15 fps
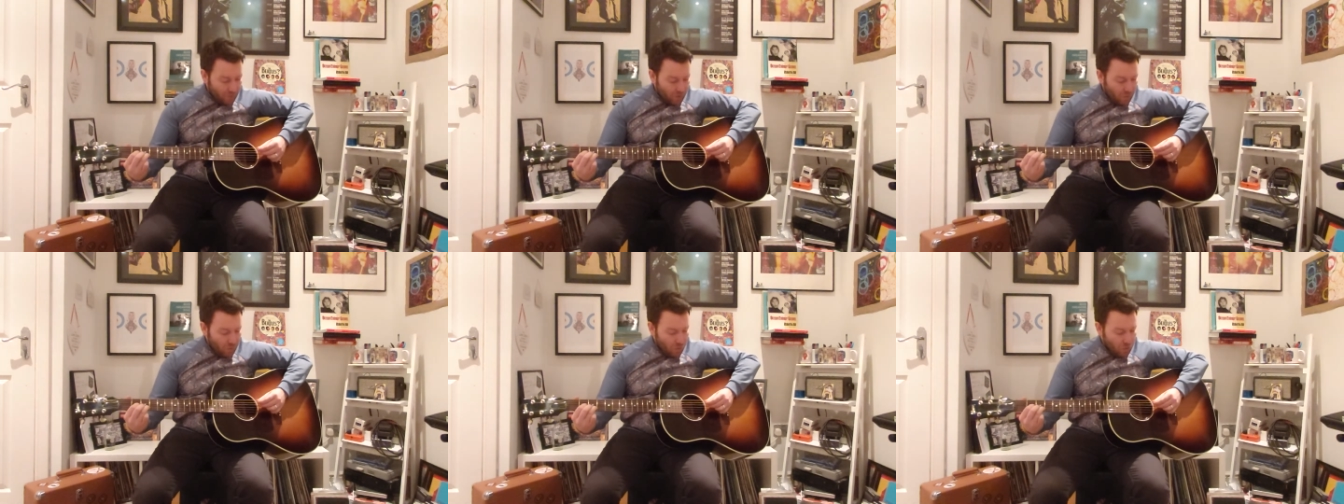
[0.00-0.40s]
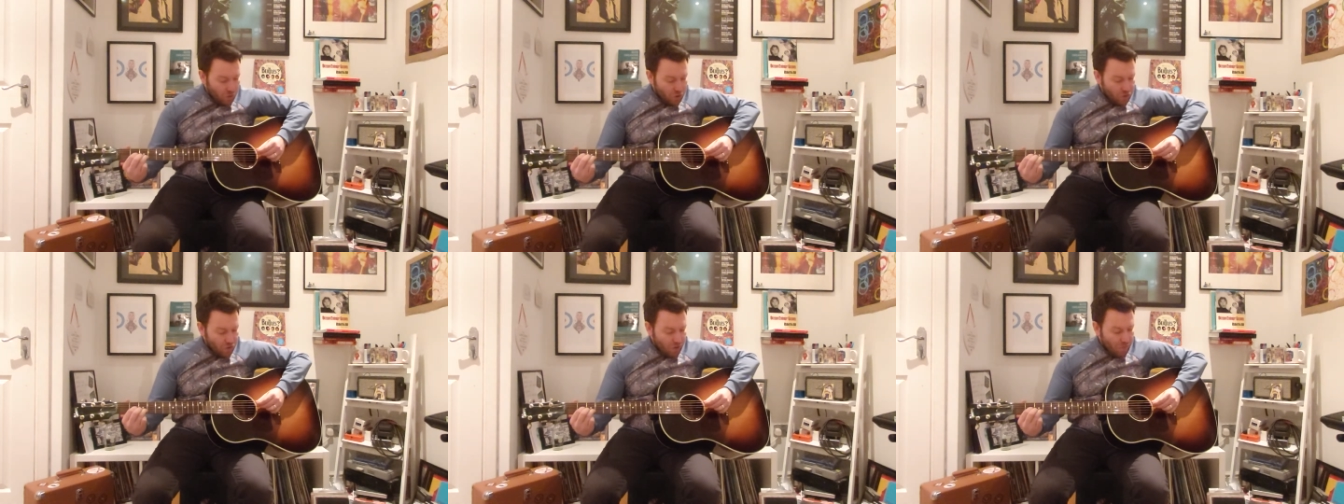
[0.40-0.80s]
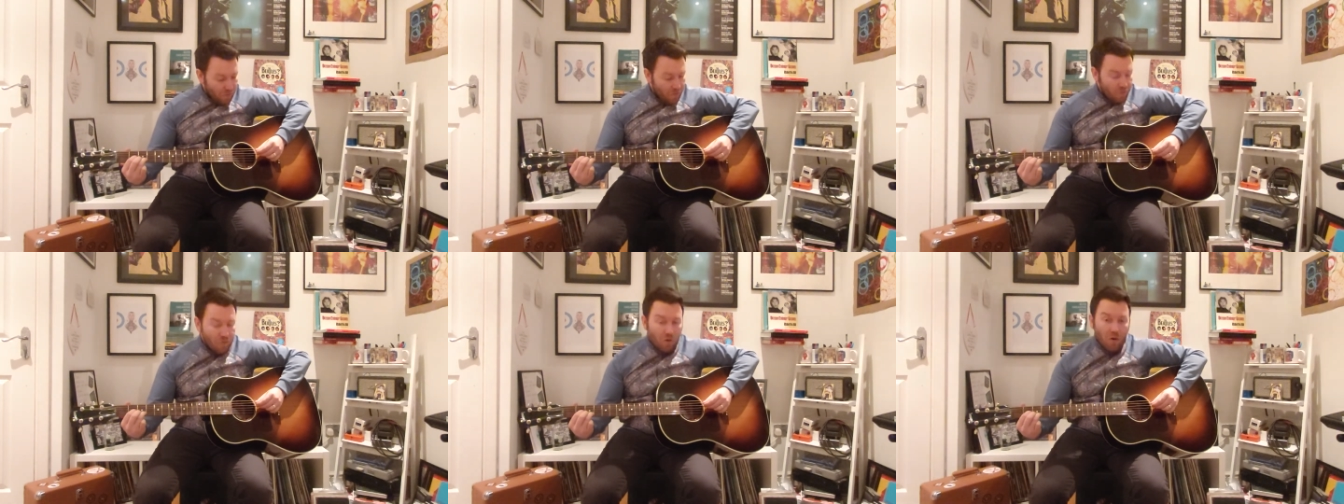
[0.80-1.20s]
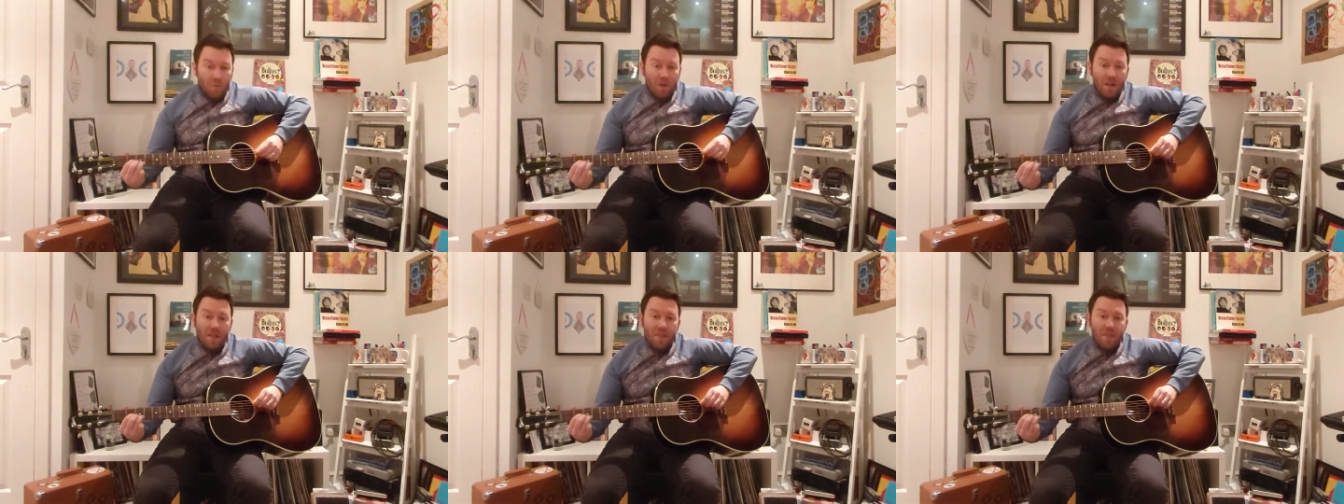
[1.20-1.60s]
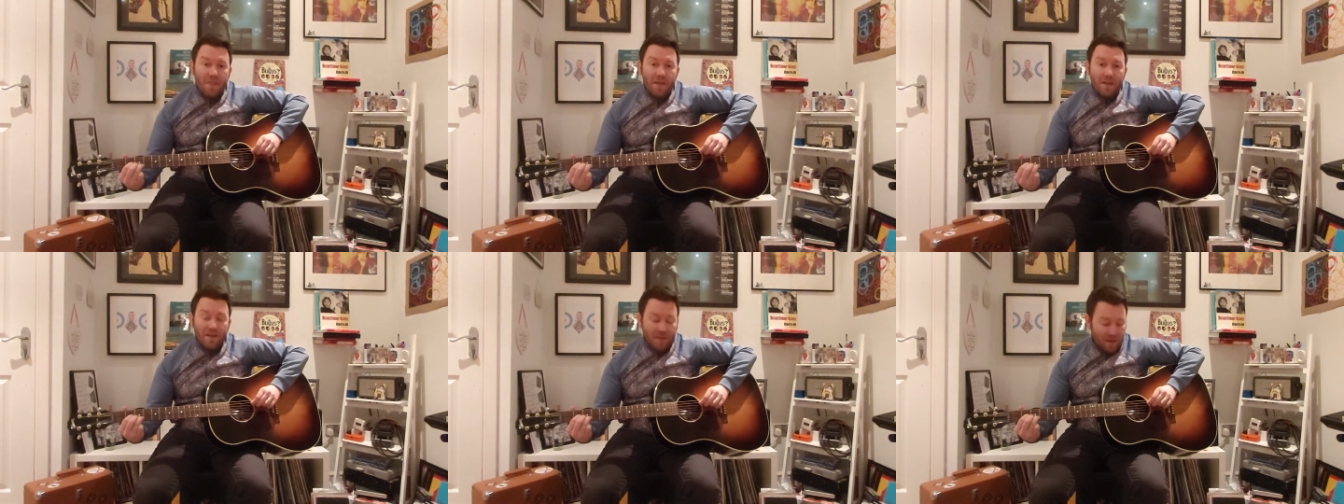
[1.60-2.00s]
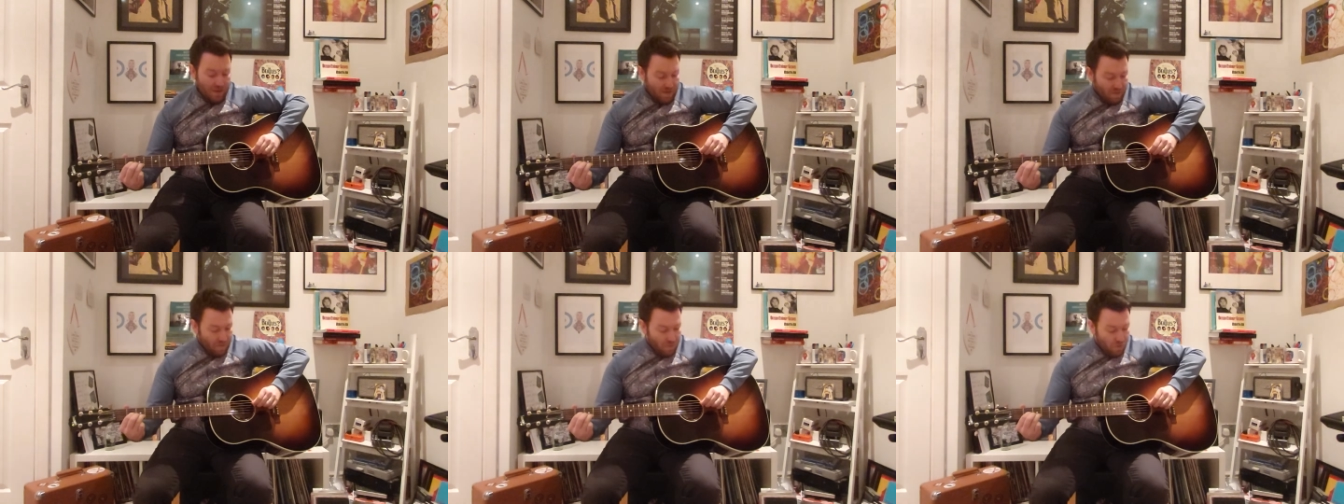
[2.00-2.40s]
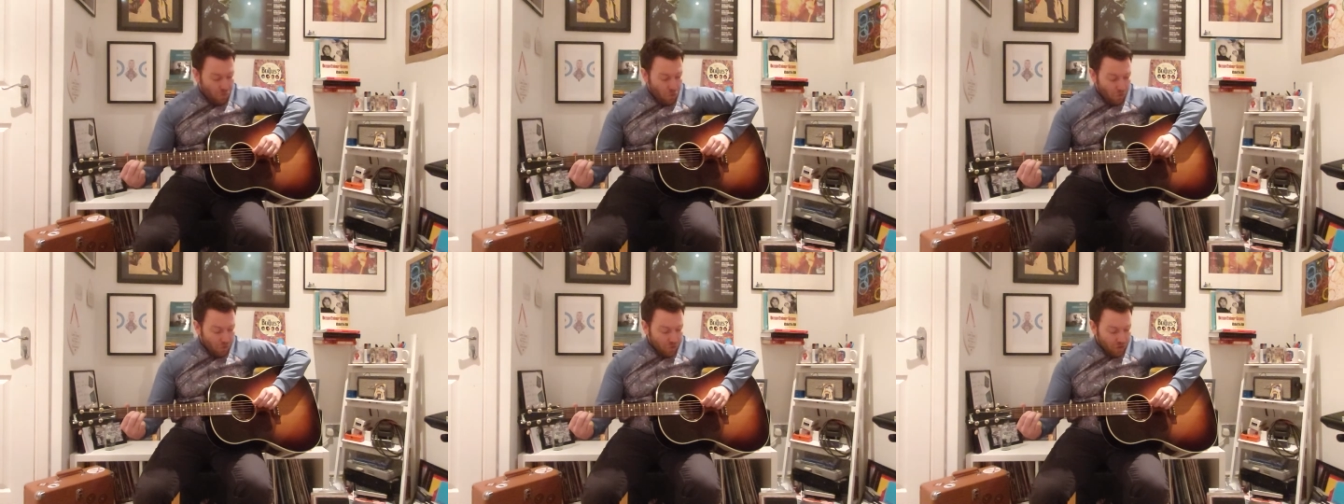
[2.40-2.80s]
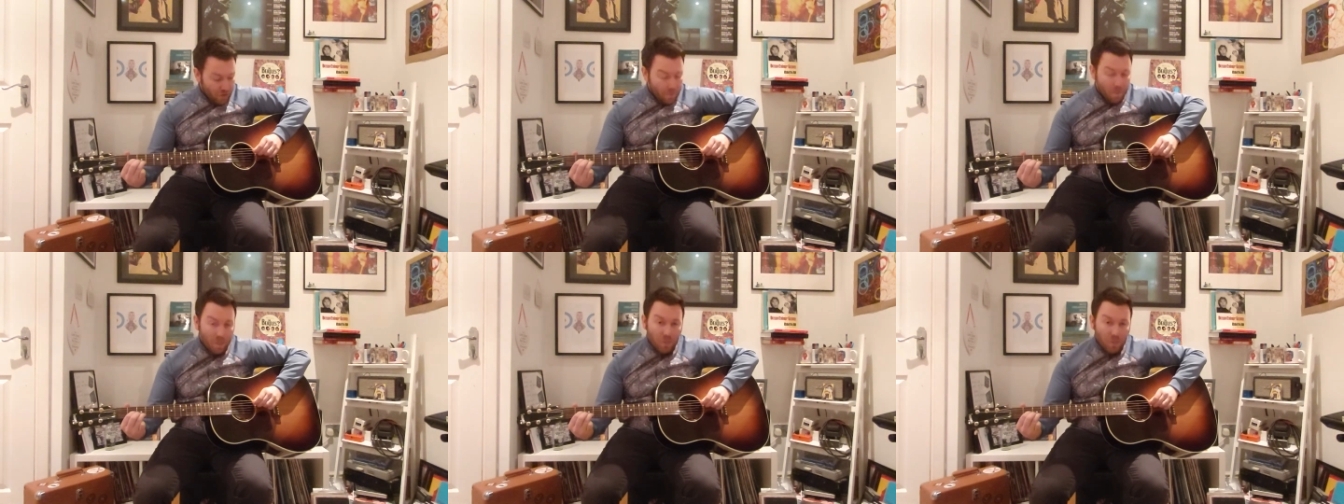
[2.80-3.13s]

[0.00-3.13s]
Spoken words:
We're going to strum from the 4th string,